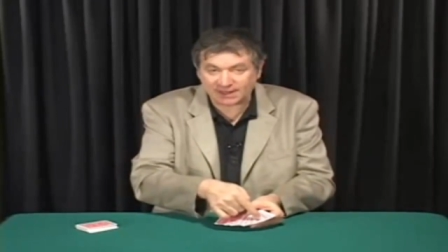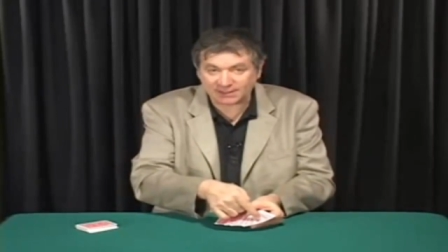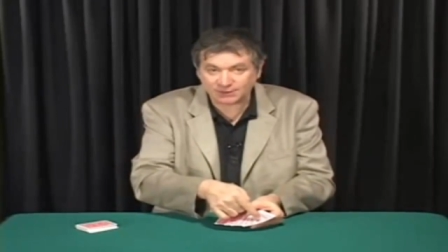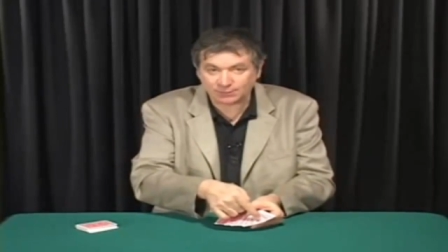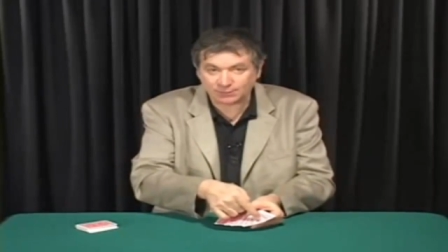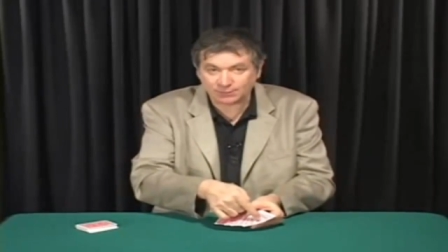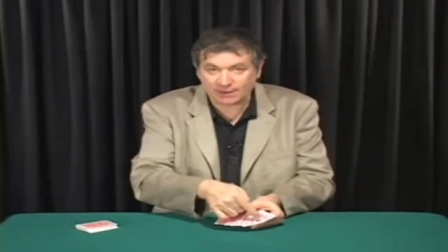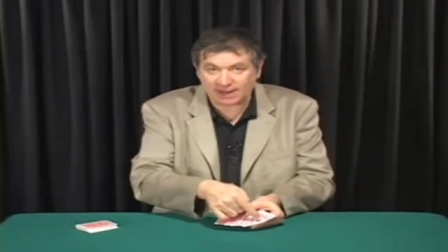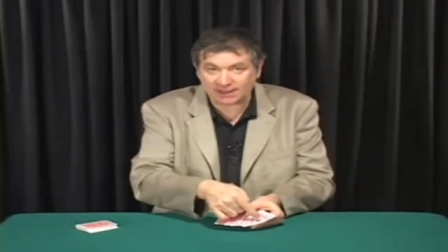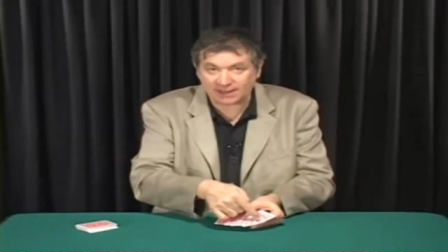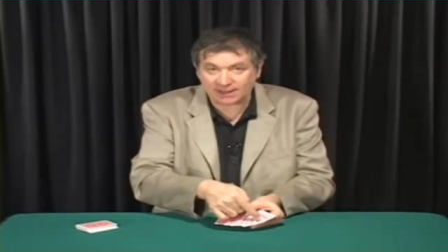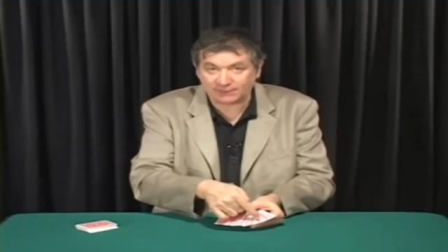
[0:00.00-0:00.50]
as
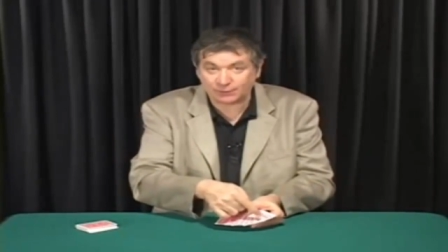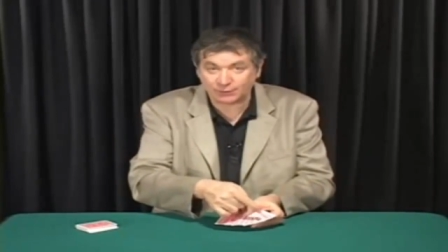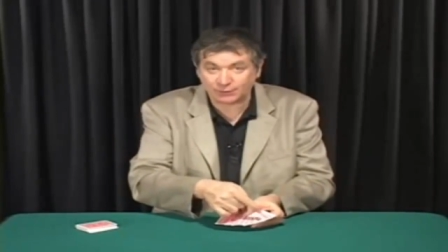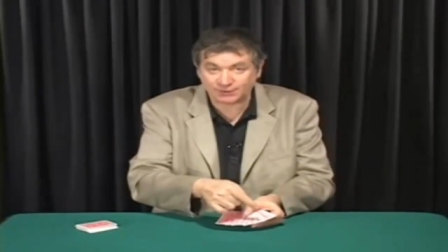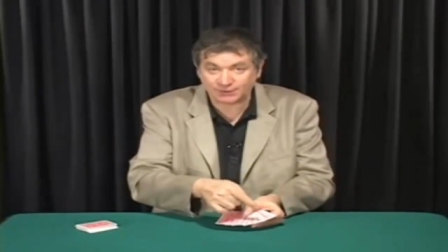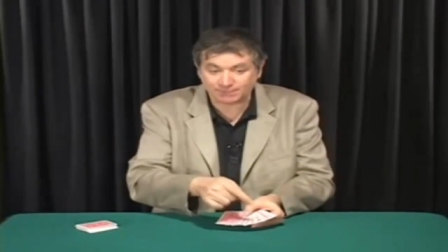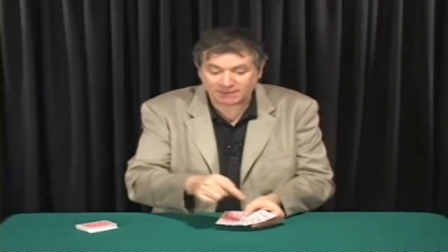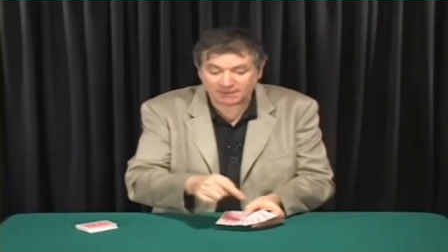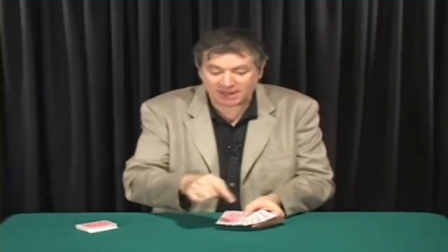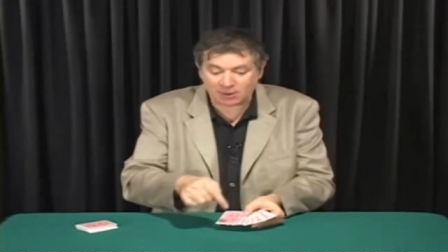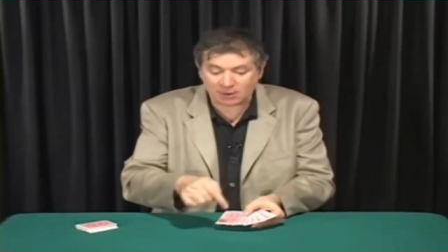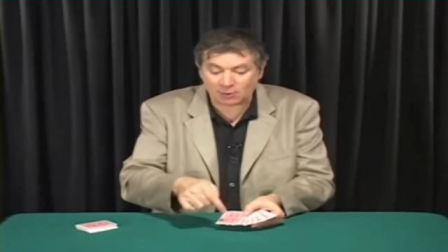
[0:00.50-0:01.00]
well. If you
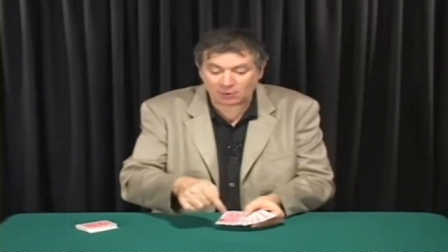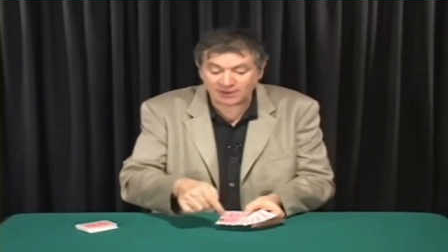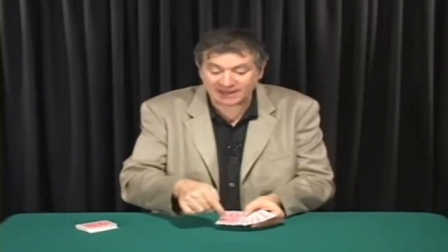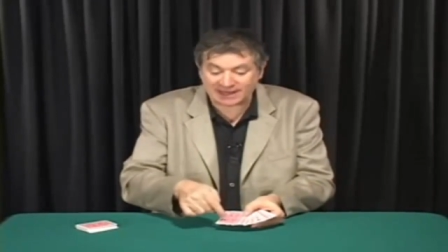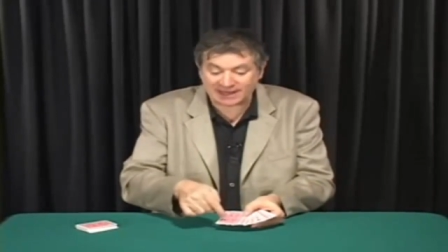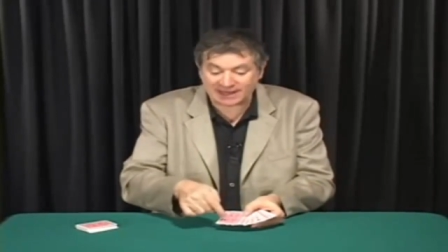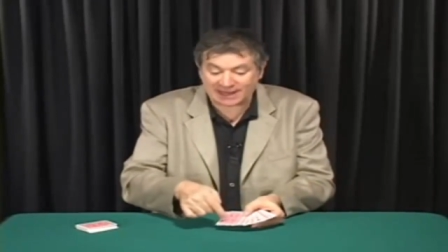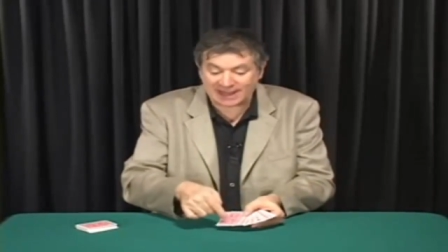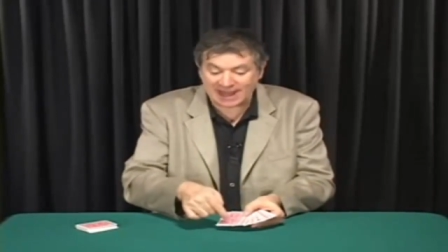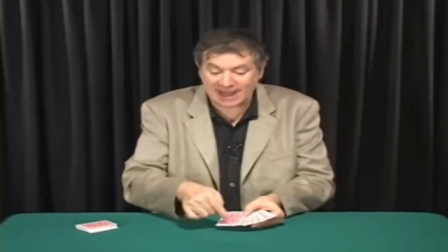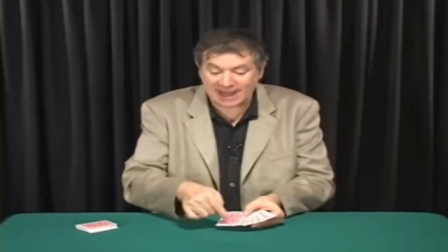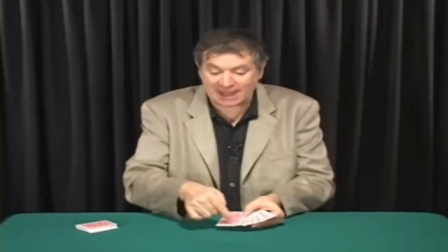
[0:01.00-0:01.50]
spell only
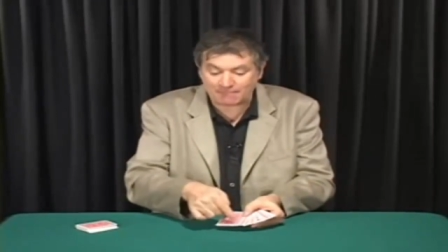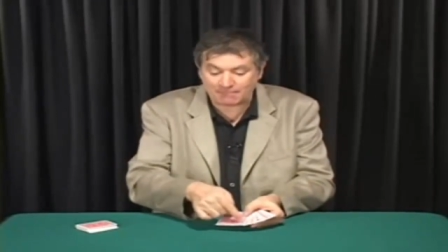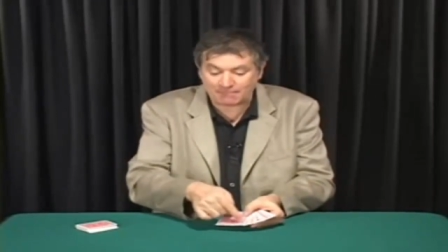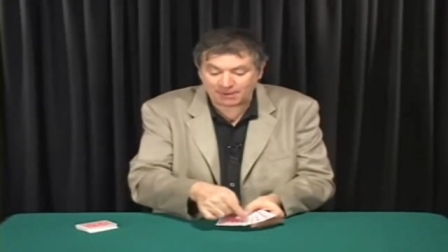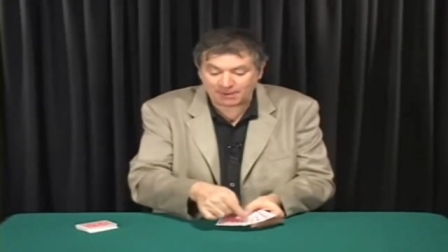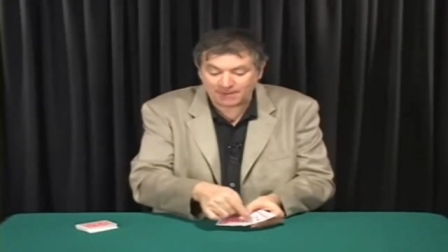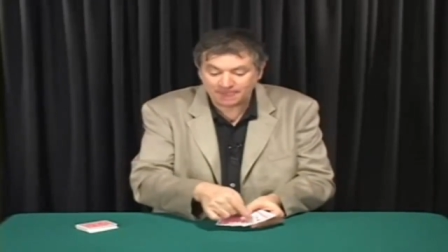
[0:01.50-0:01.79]
club,